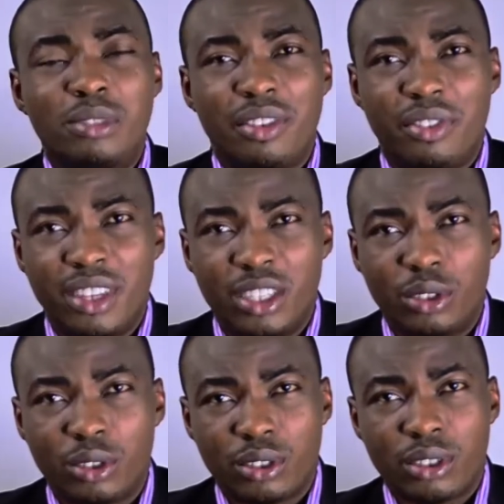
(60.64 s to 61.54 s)

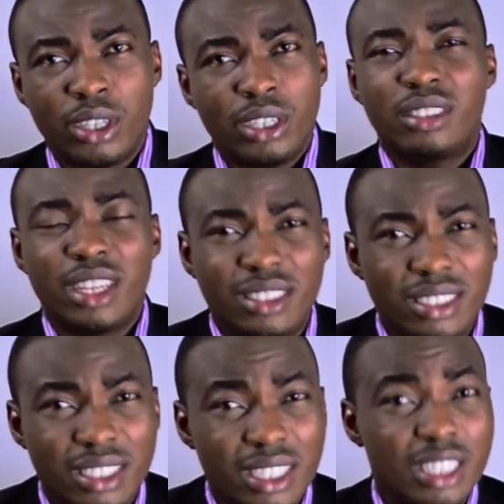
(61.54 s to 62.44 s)
definitions,
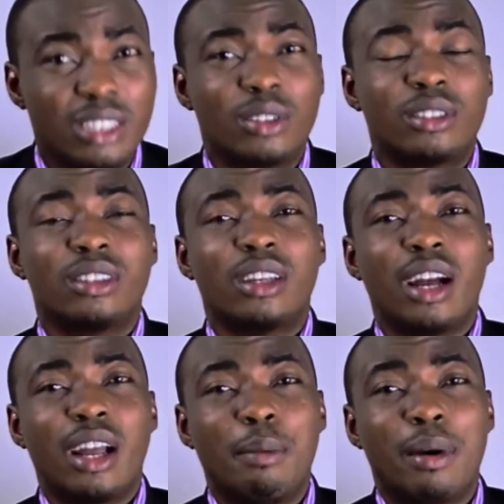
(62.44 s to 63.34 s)
destiny is not
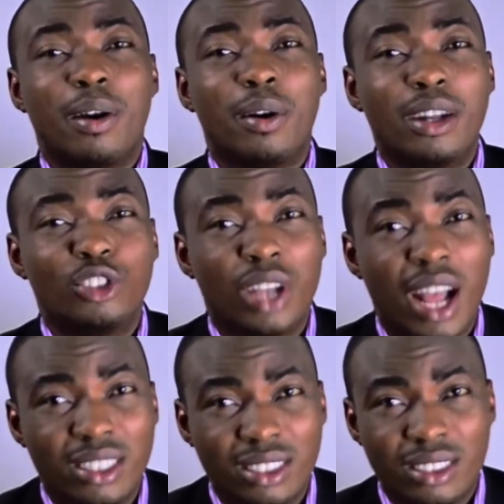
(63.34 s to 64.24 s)
about
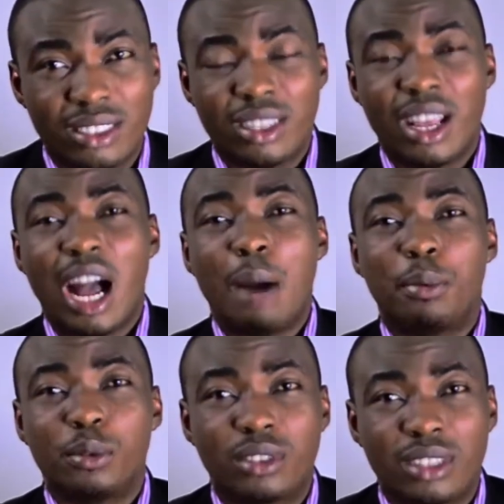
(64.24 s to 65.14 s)
chances,
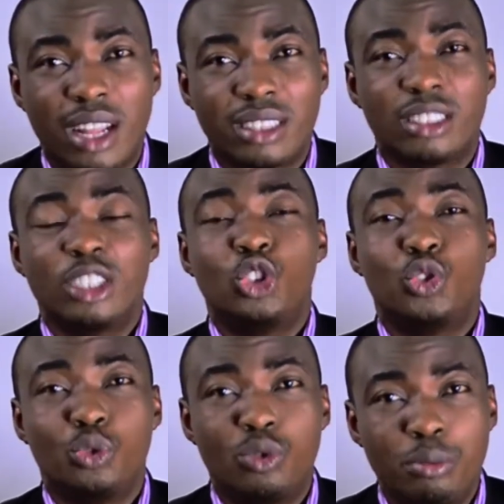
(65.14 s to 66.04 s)
happenstance,
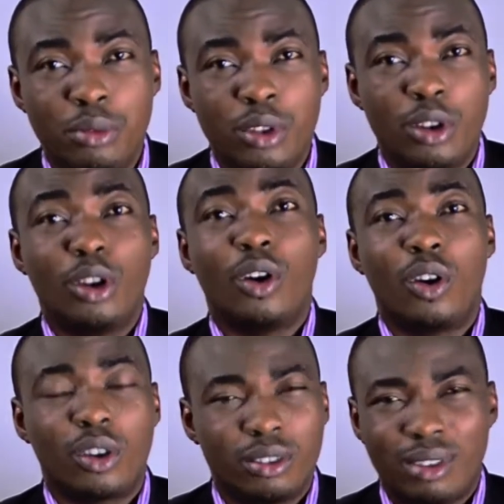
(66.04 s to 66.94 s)
doom,
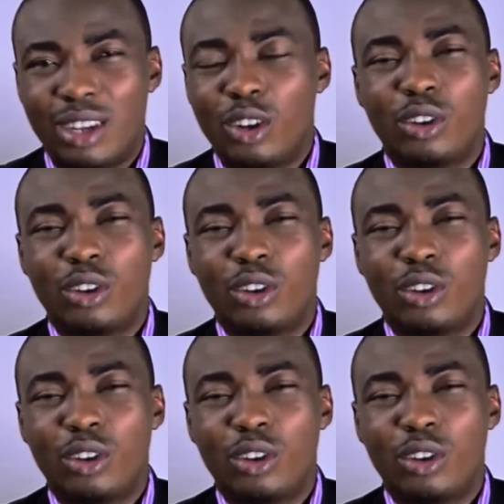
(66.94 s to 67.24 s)
luck, and all